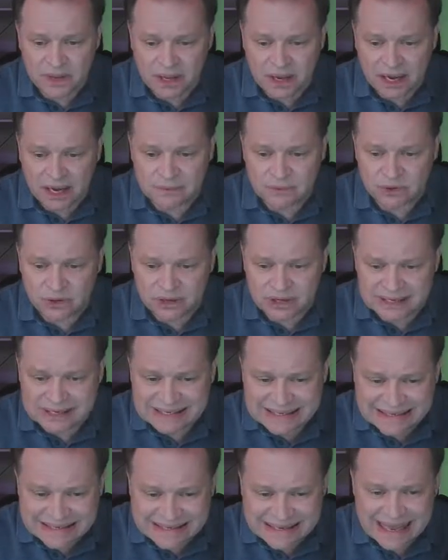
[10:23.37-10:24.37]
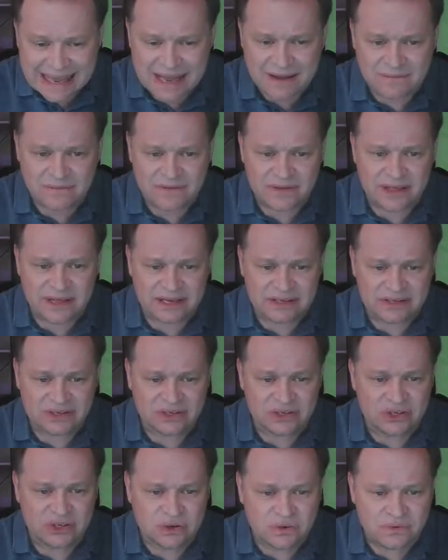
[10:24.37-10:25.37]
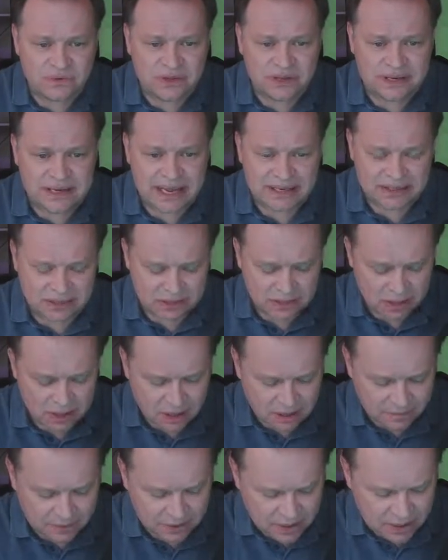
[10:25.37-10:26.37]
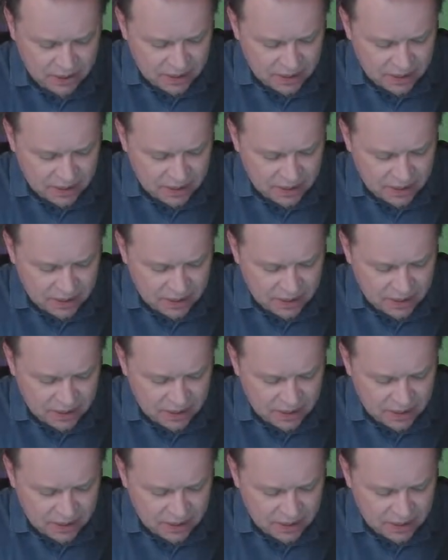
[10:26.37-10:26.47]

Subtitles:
I'm going to save this to the desktop.